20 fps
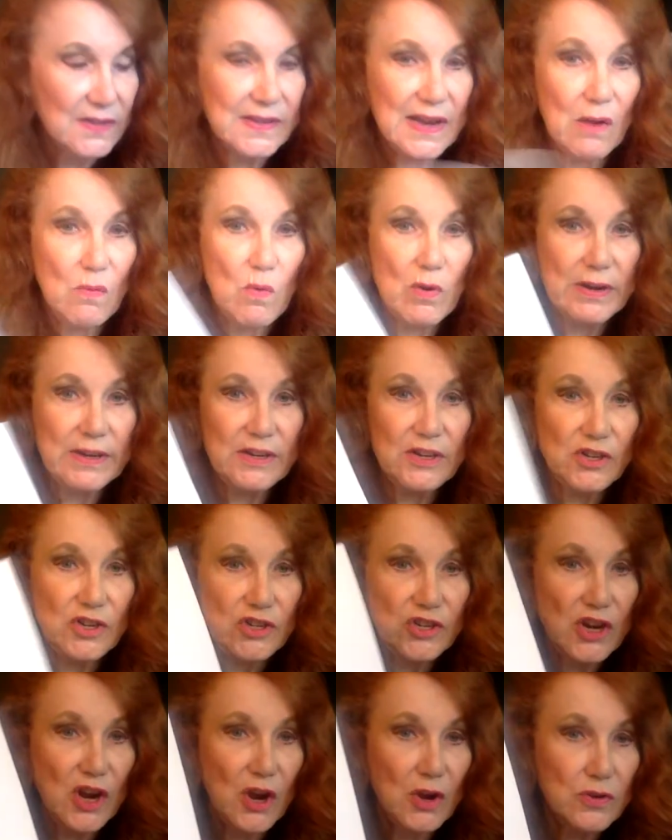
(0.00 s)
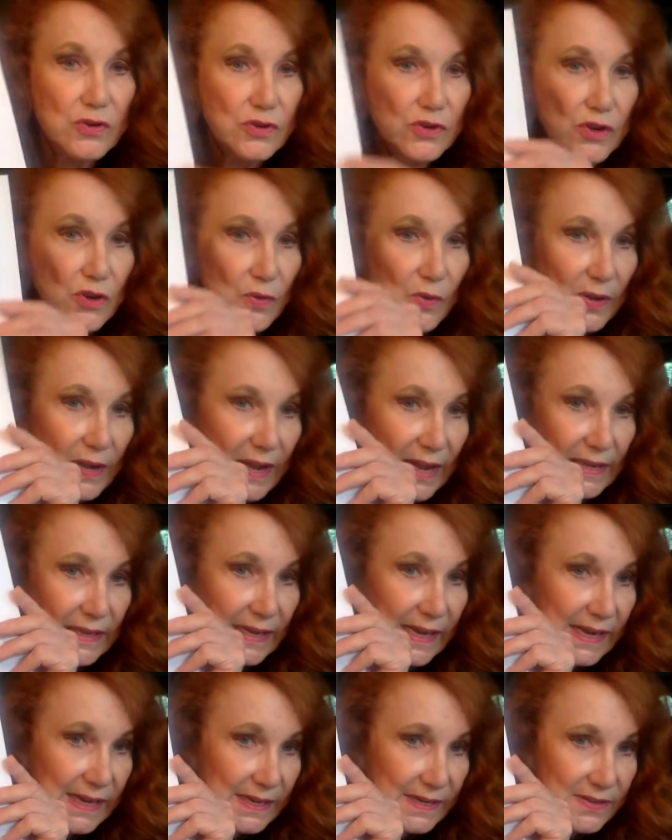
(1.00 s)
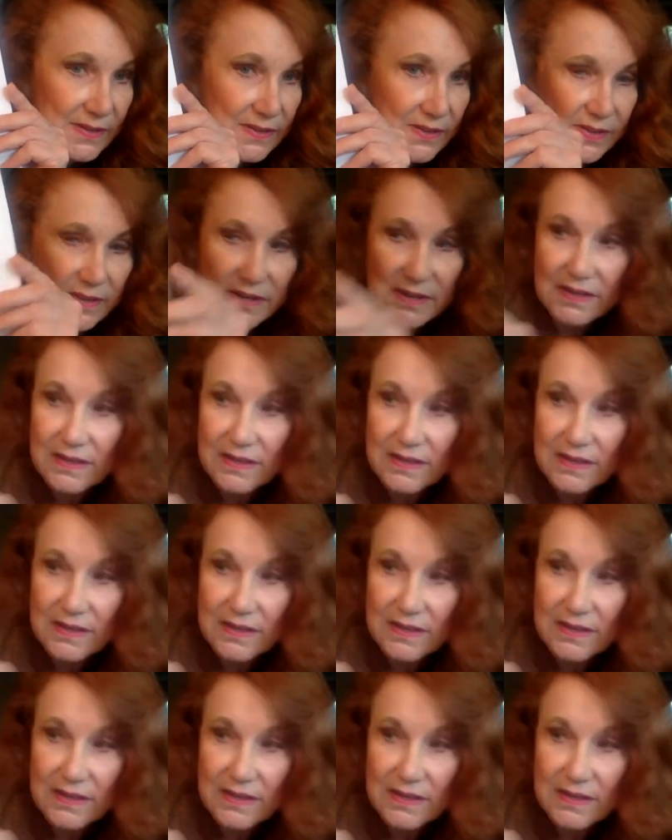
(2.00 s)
I wanted to show you, a list.